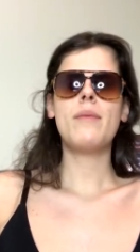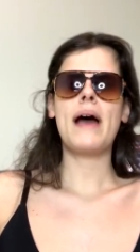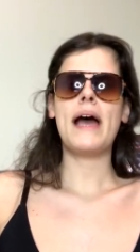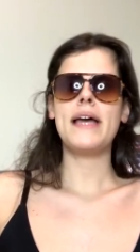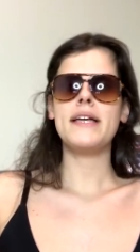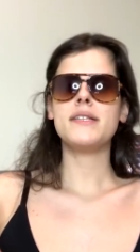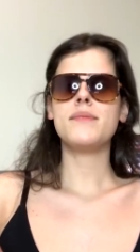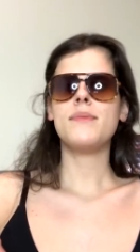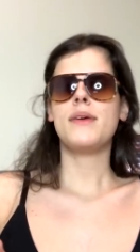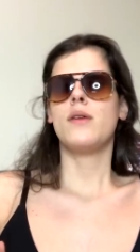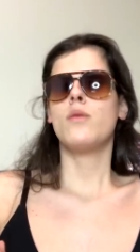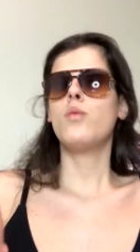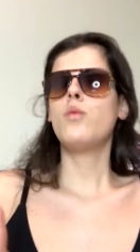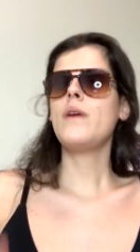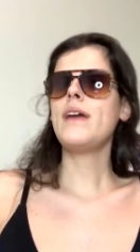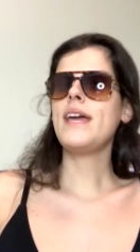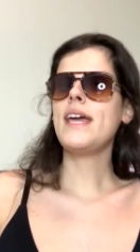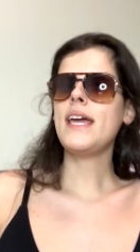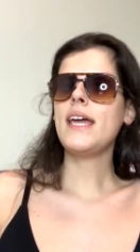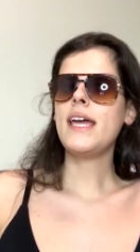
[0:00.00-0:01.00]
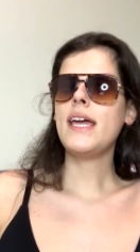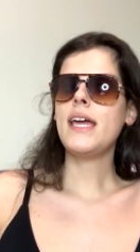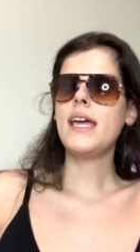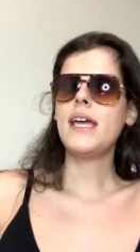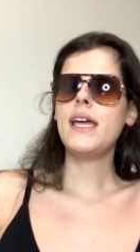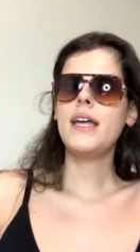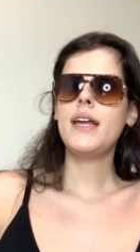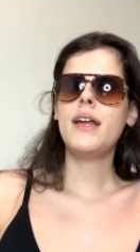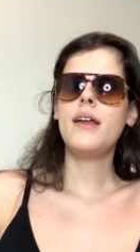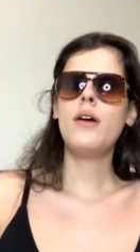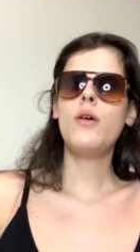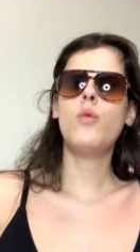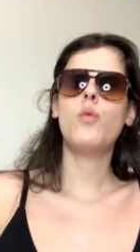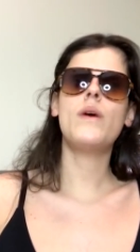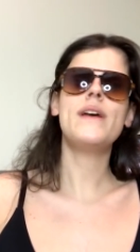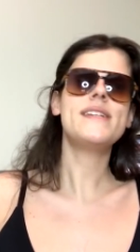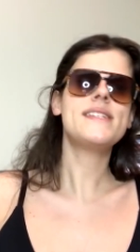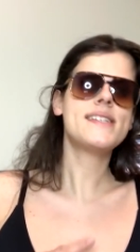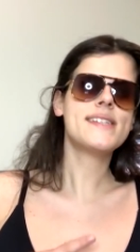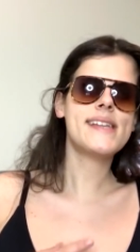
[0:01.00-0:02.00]
buys me weed,
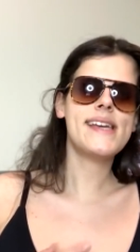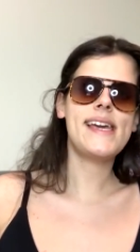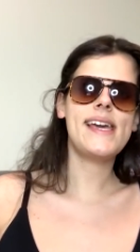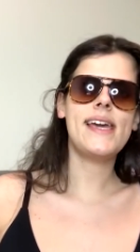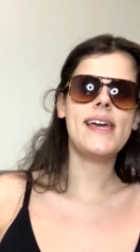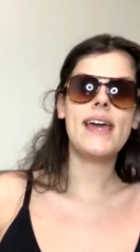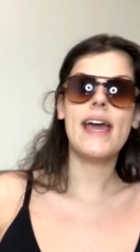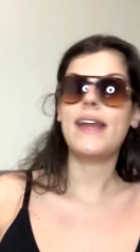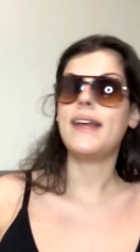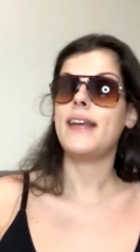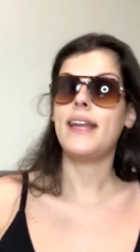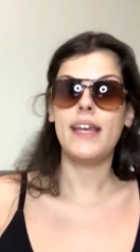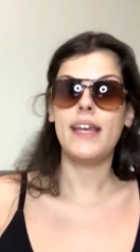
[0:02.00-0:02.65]
whiskey, and